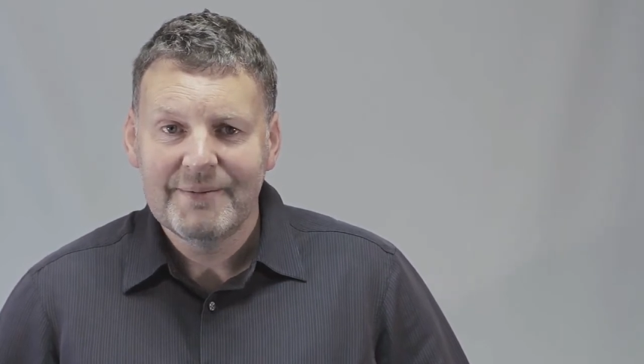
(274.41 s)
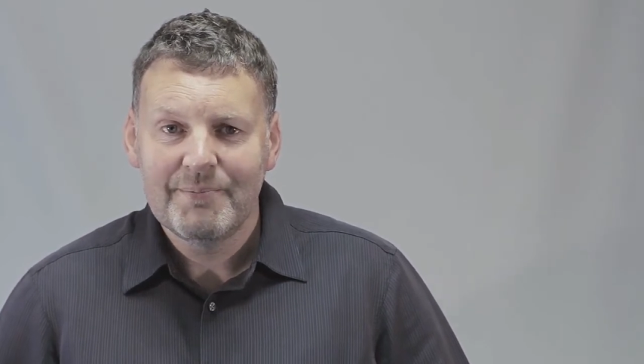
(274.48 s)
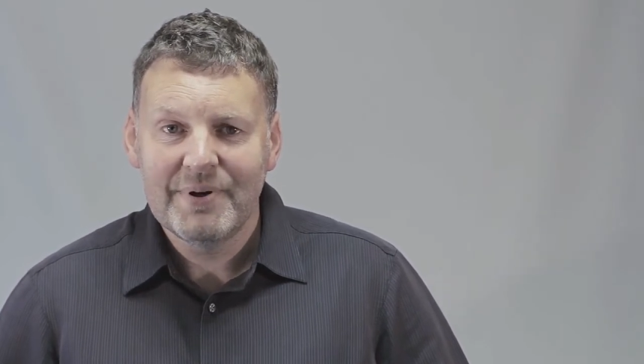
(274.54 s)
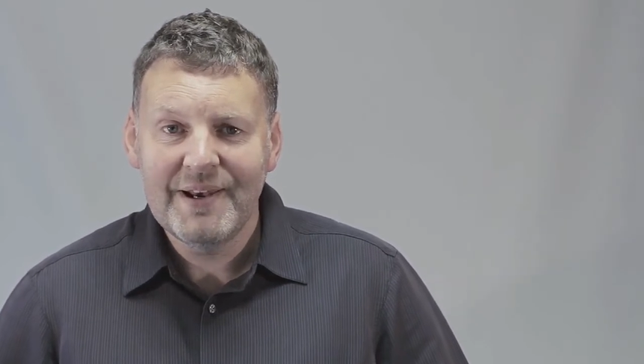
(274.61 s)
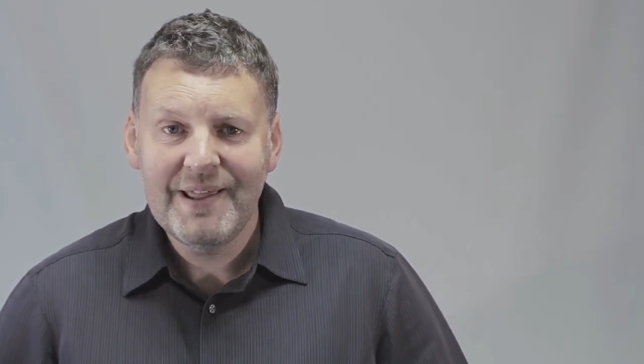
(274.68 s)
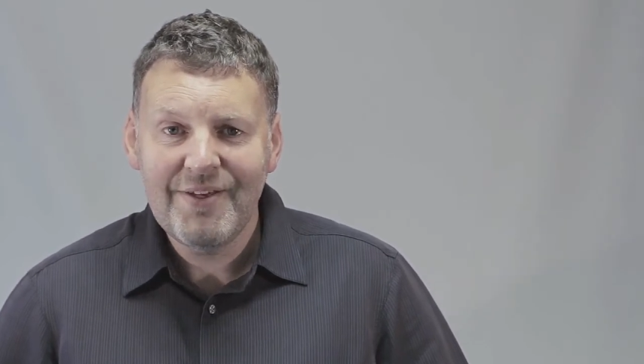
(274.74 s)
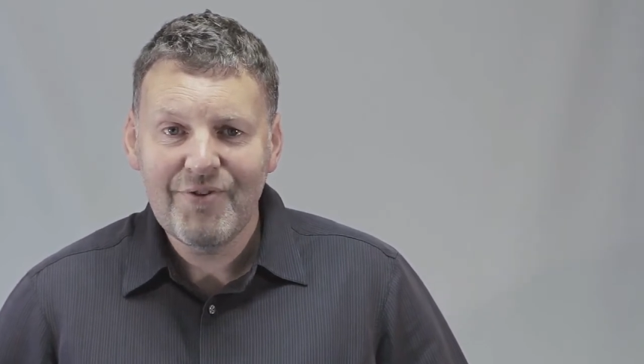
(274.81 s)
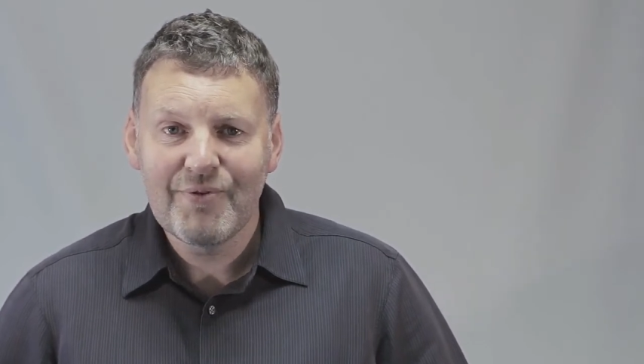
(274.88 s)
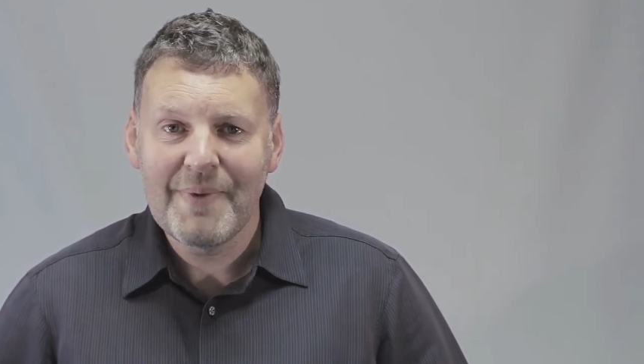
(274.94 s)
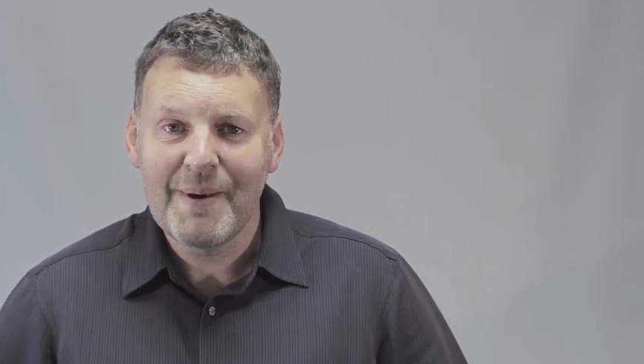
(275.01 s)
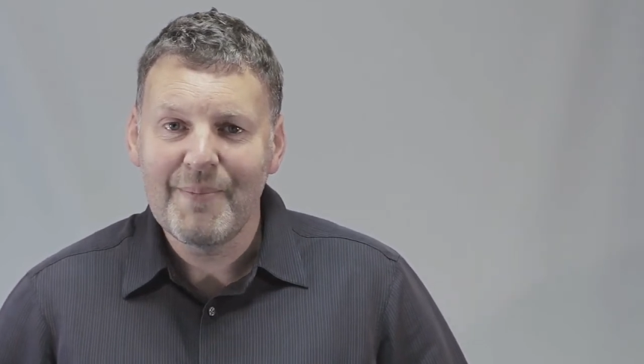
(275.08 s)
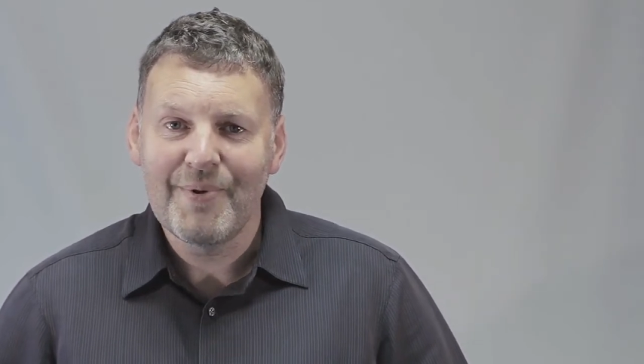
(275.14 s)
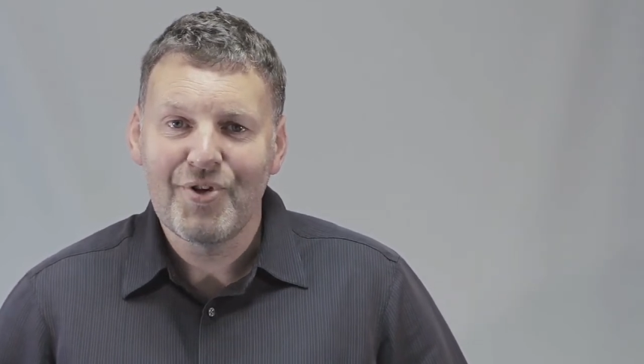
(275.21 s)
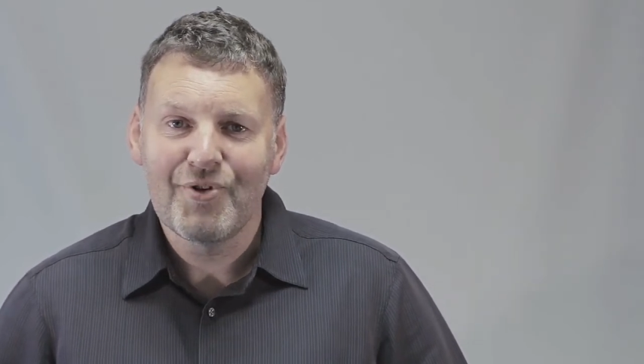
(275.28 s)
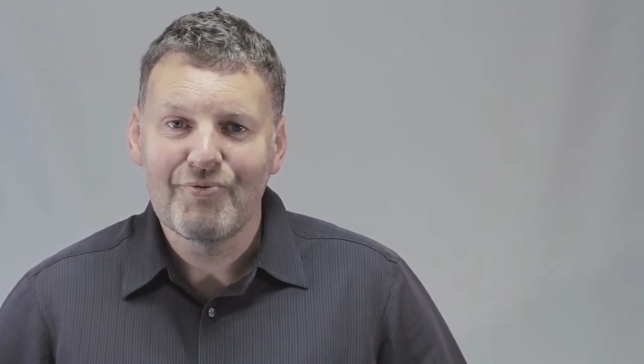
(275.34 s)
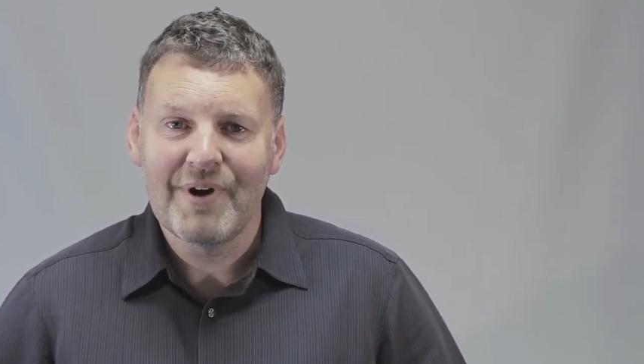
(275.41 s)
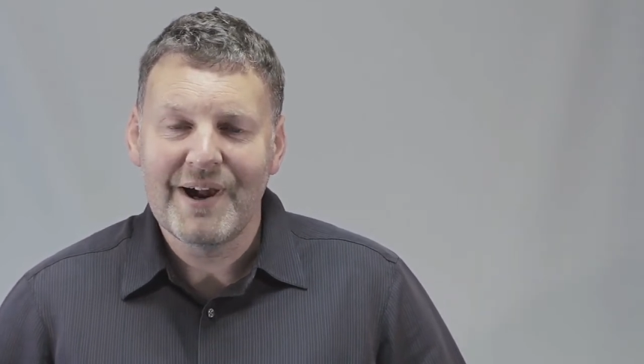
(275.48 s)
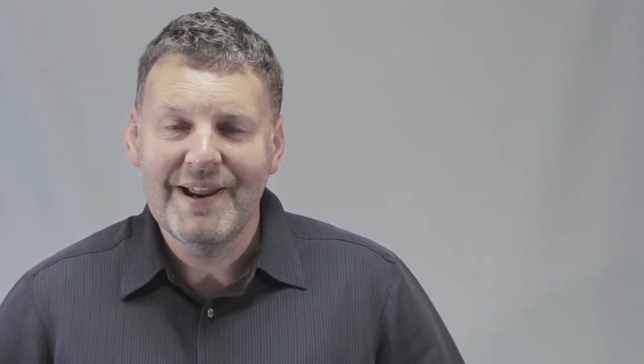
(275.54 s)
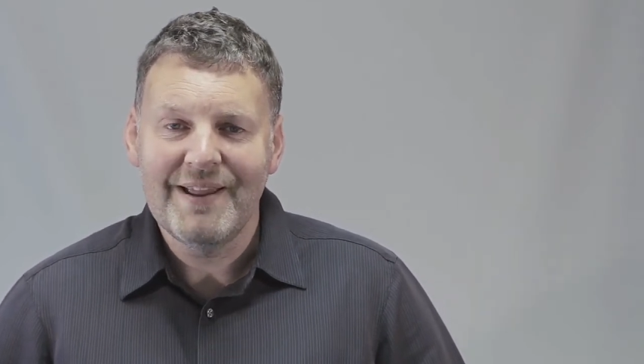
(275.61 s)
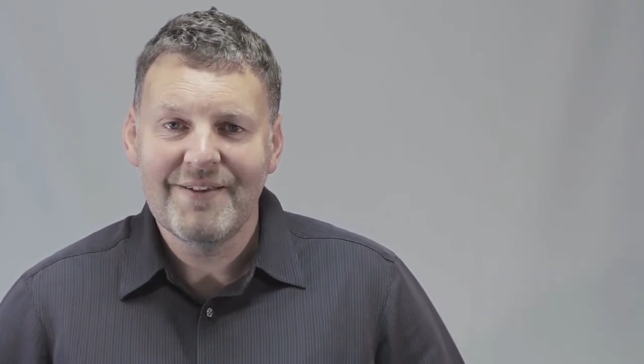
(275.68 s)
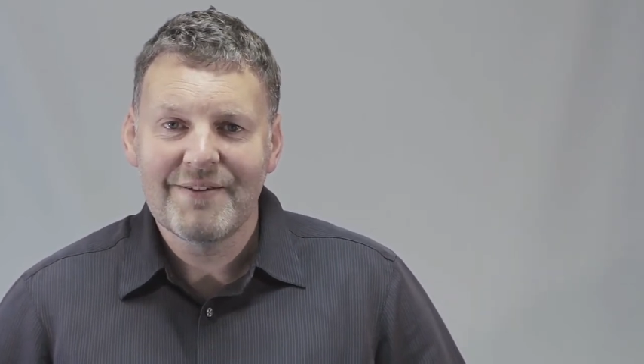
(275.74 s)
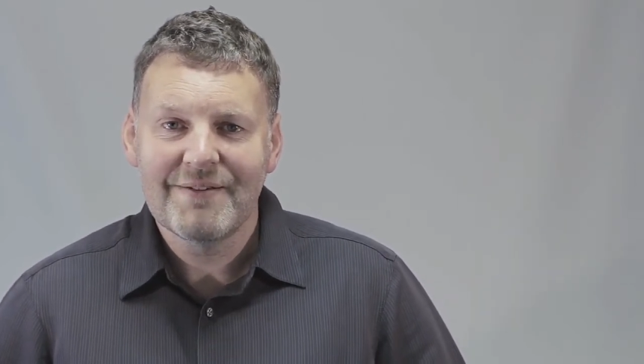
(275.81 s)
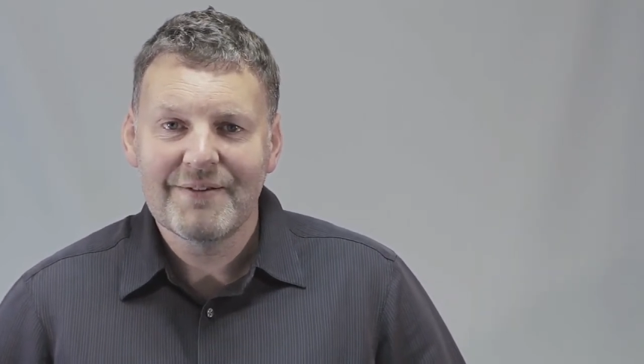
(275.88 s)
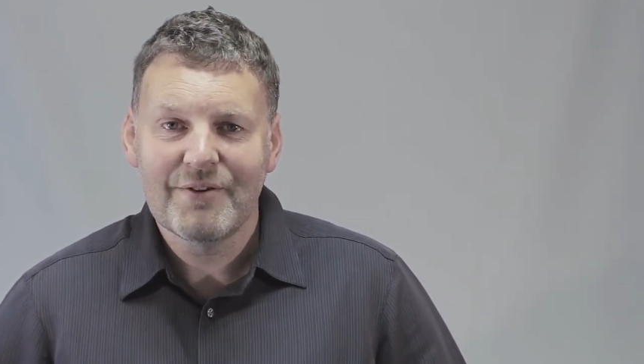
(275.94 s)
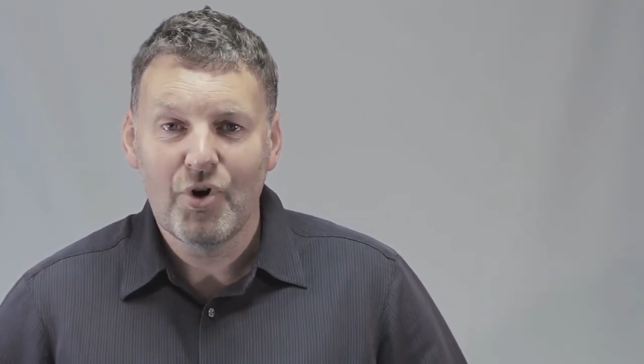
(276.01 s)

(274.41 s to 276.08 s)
Please remember to rate,